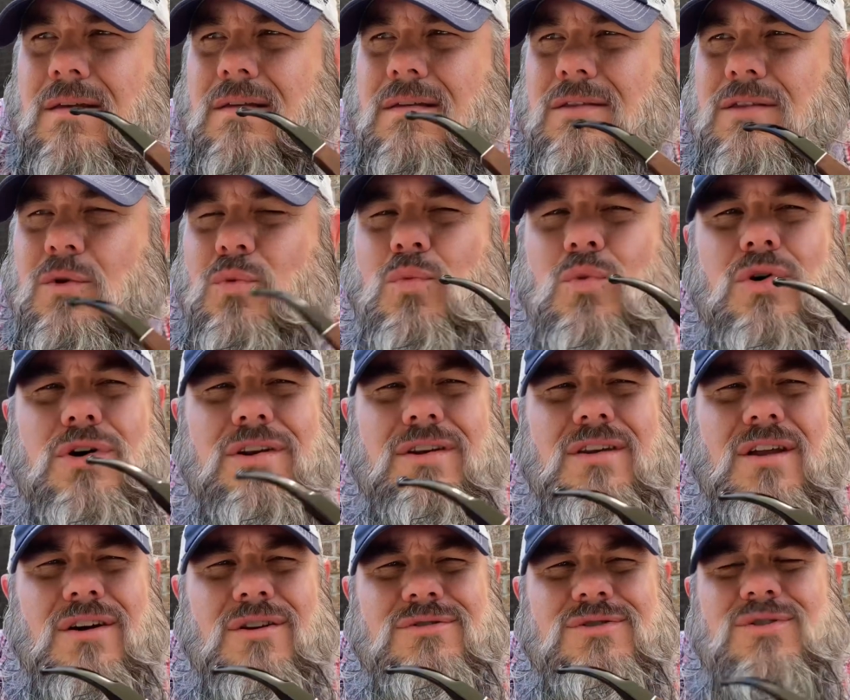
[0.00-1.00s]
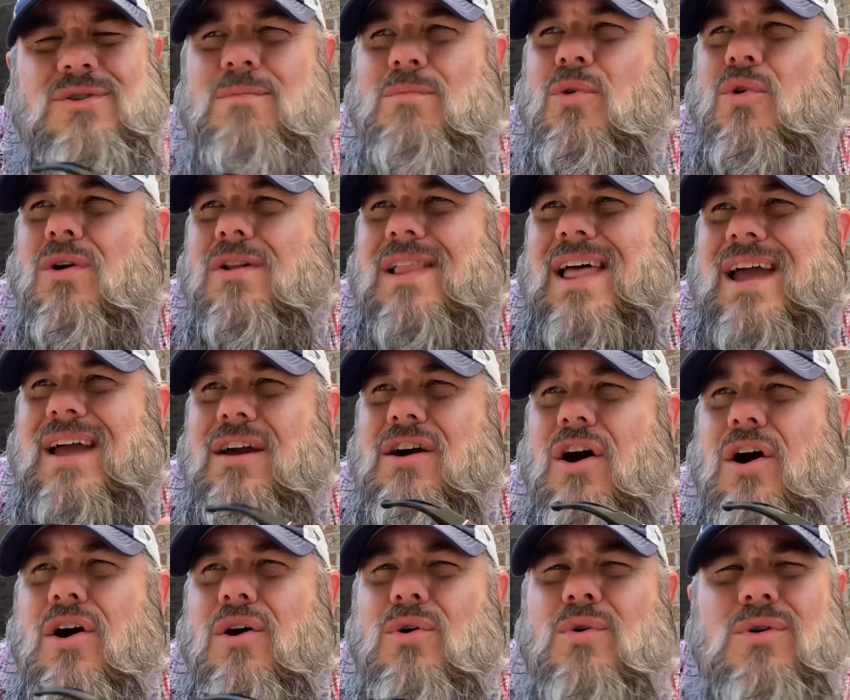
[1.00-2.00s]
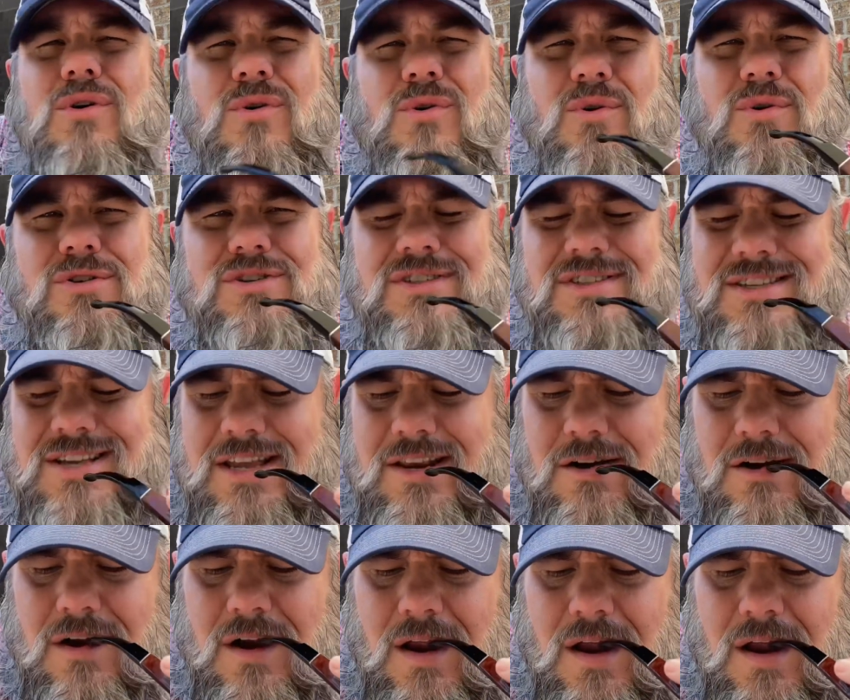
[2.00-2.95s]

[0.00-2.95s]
The wood notes are more like oak or cedar.